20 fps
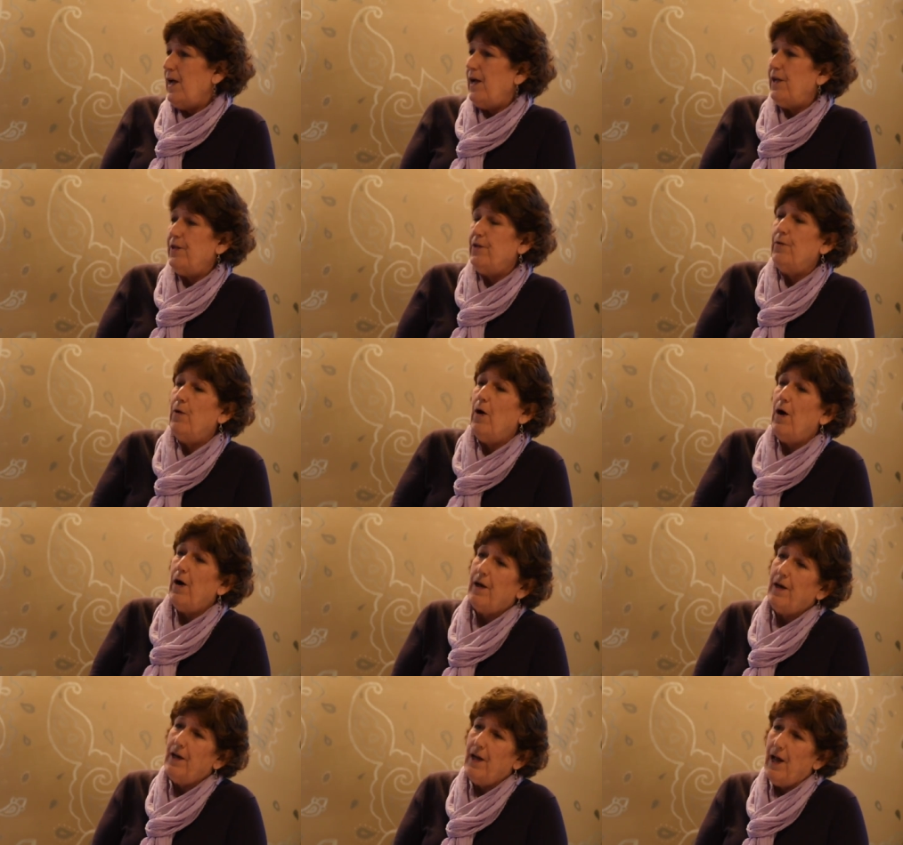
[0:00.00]
and you
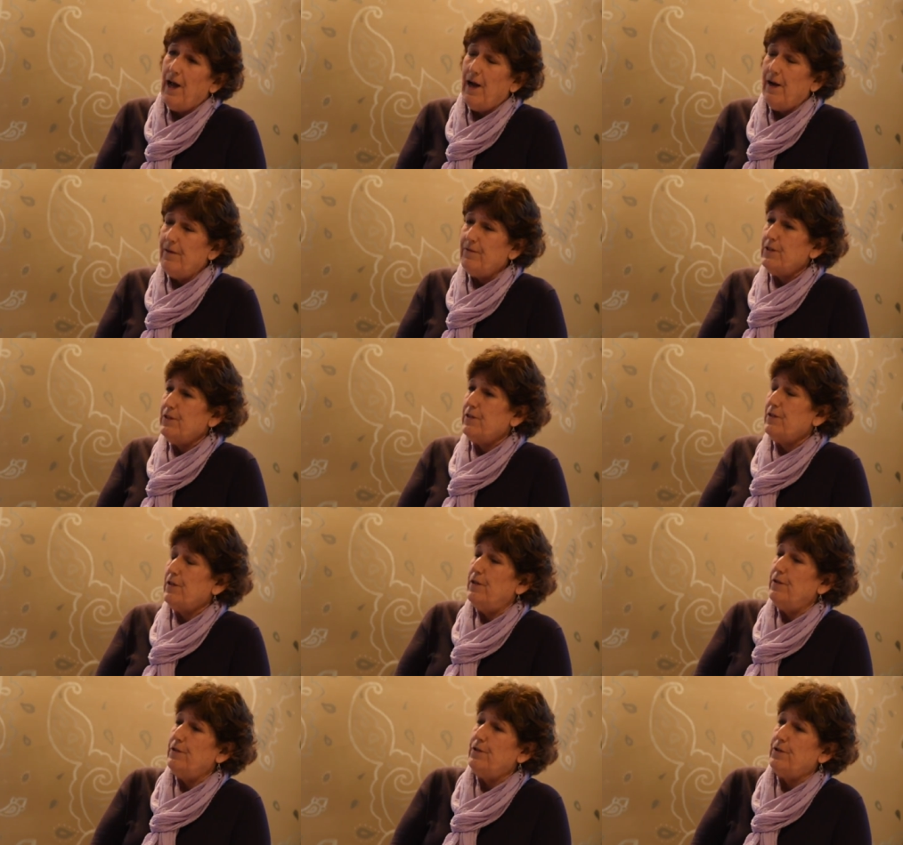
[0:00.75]
are going to have
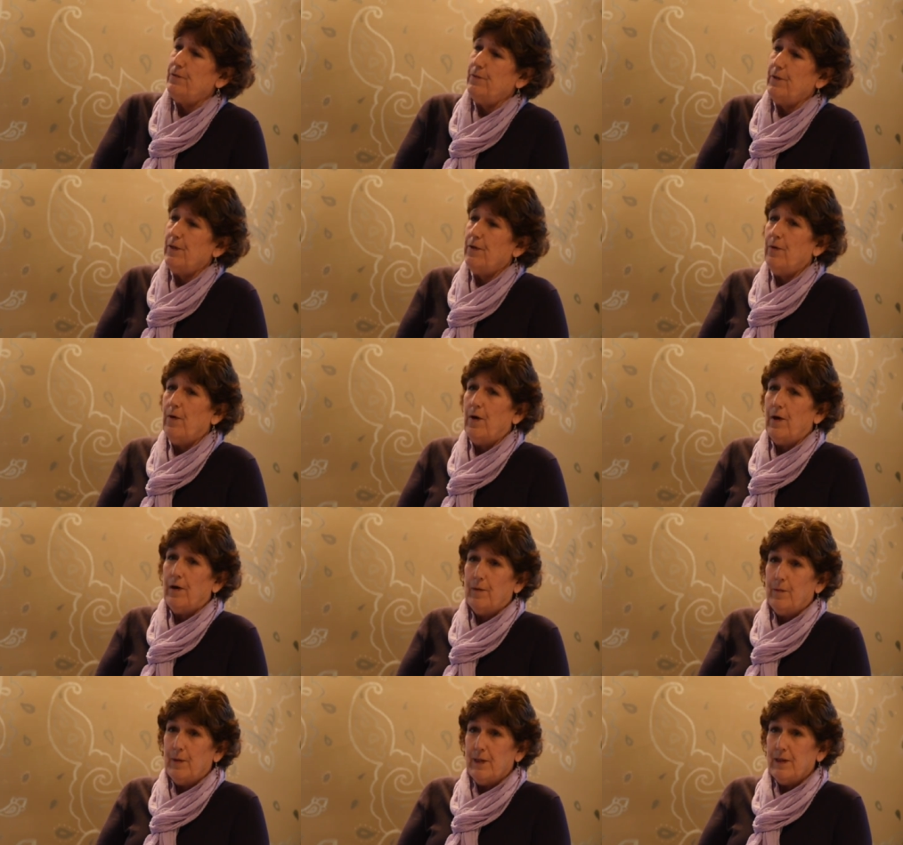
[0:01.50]
disclosure
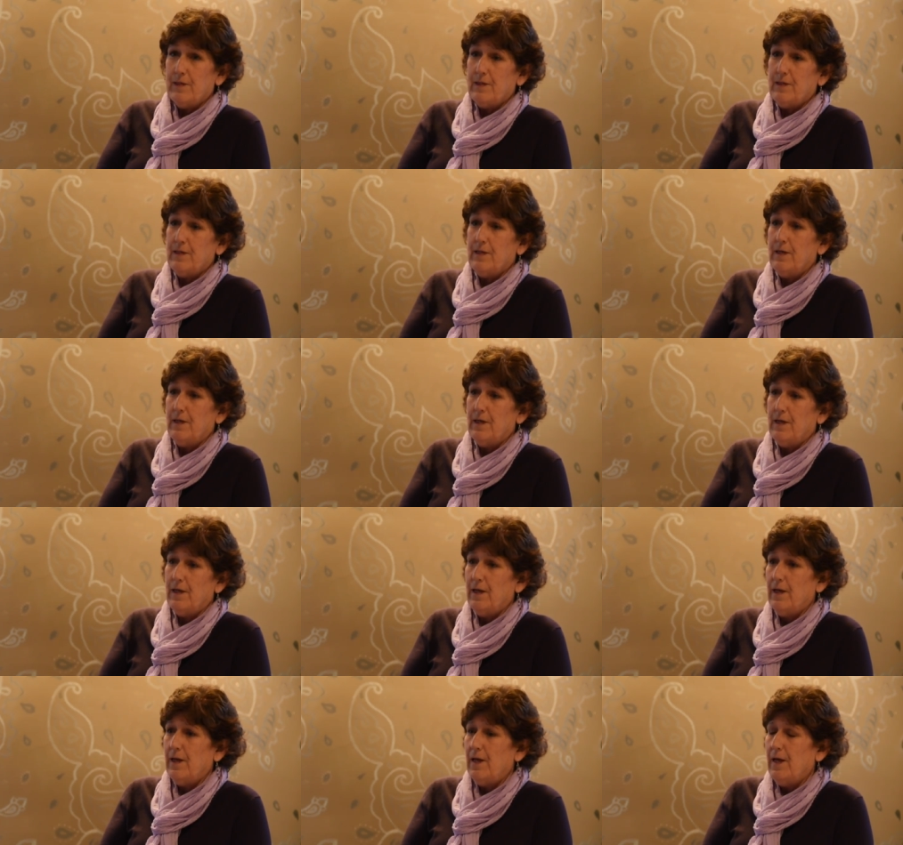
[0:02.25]
requirements.
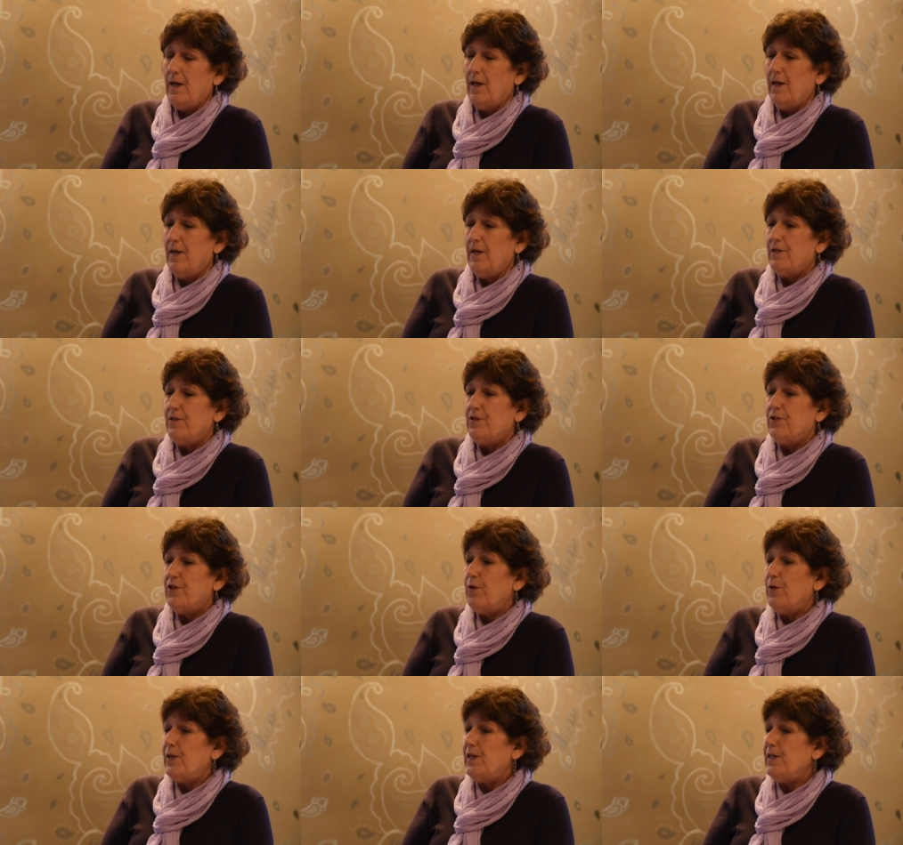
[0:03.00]

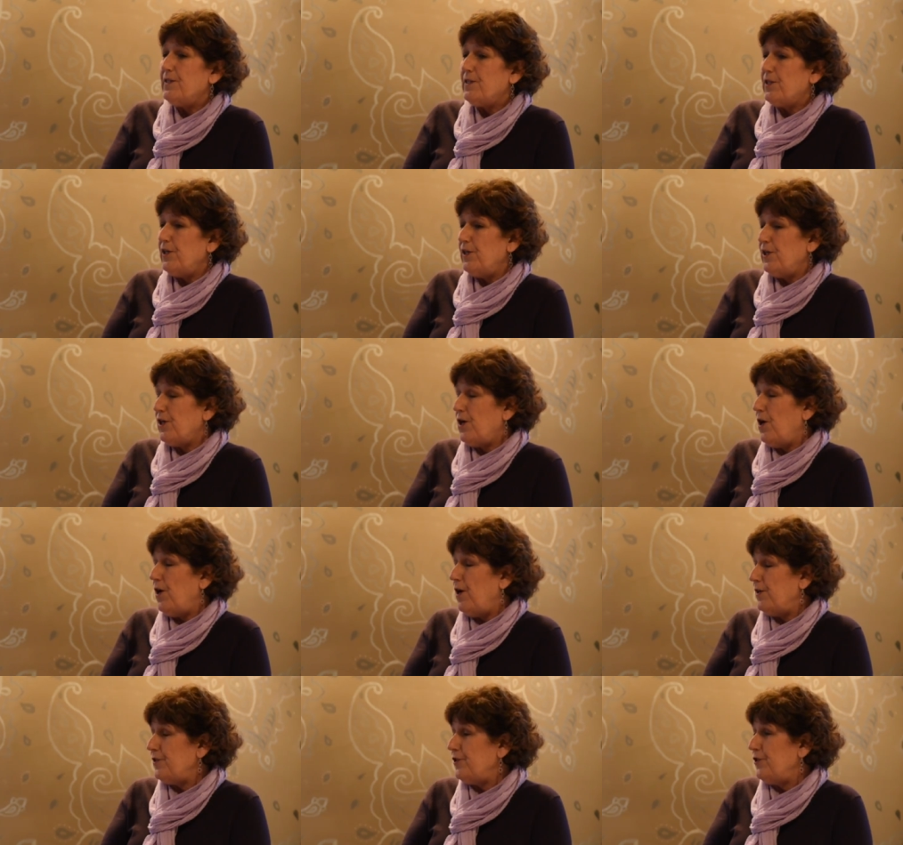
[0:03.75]
So it is going to
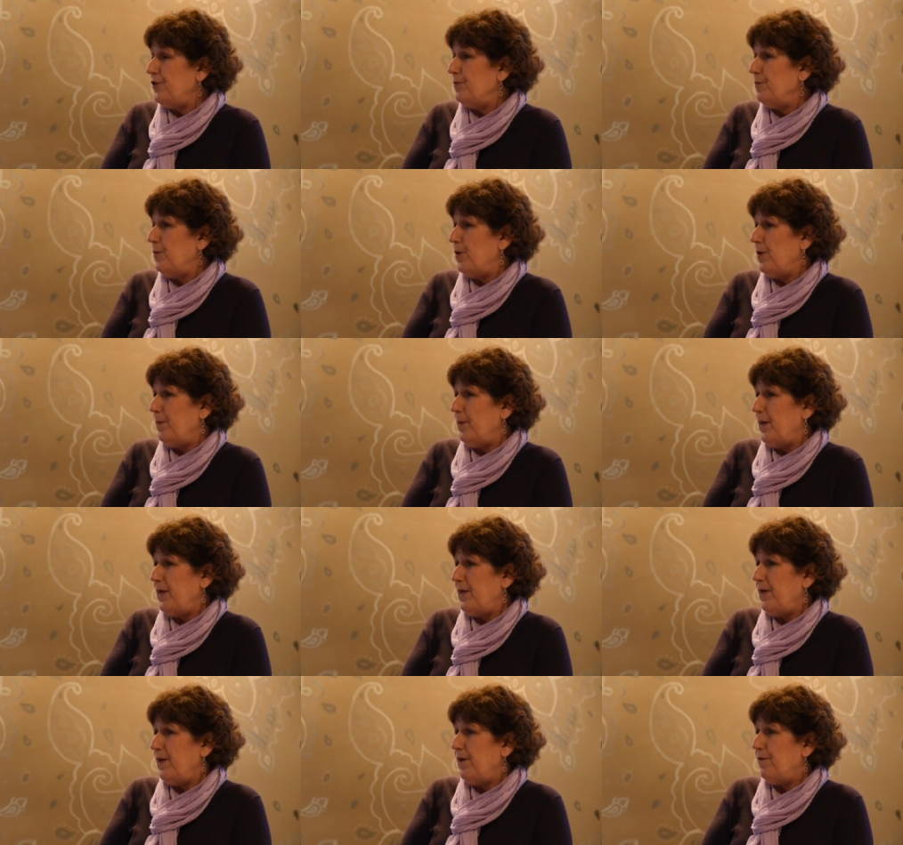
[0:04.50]
cost you more
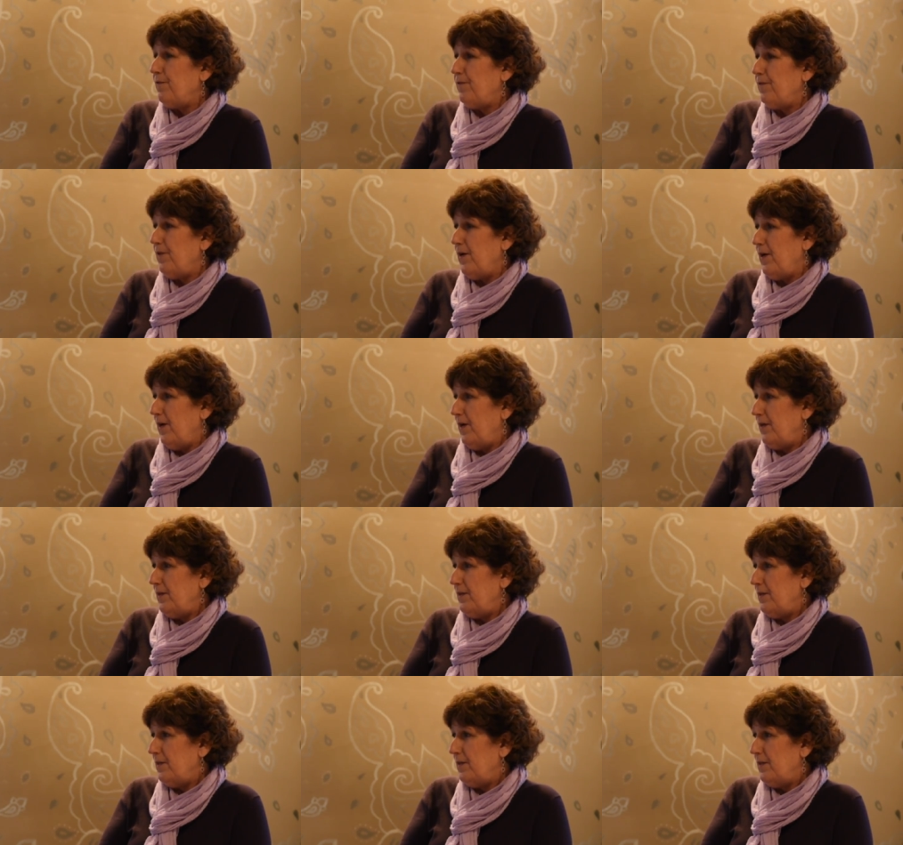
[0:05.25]
money up
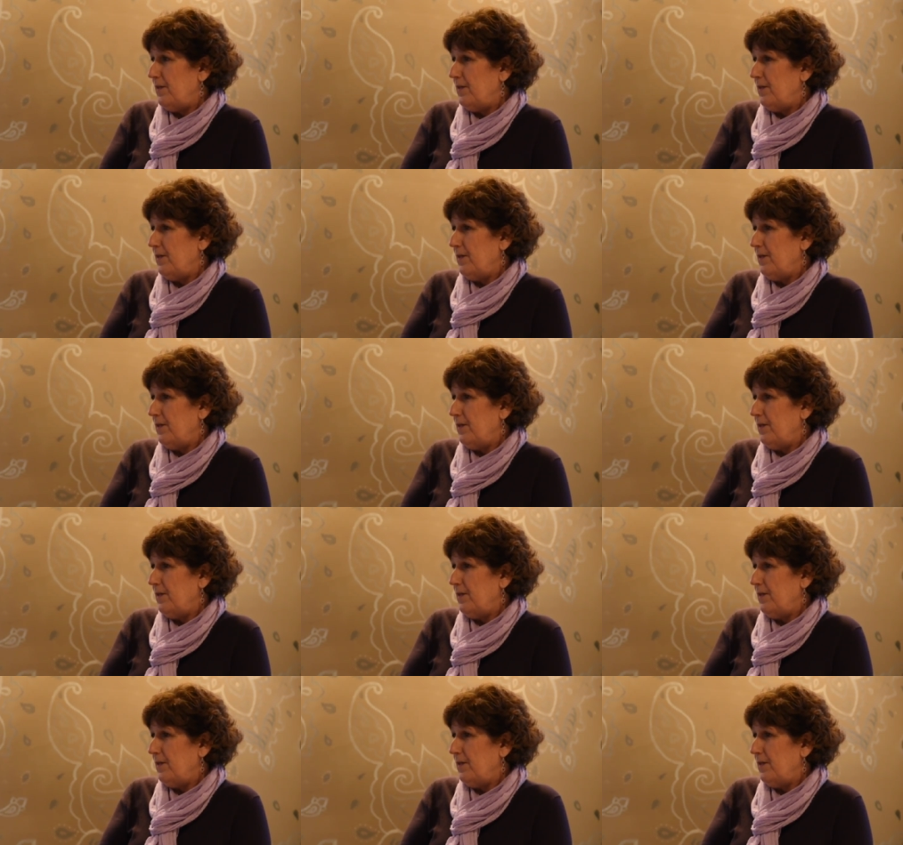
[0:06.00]
front.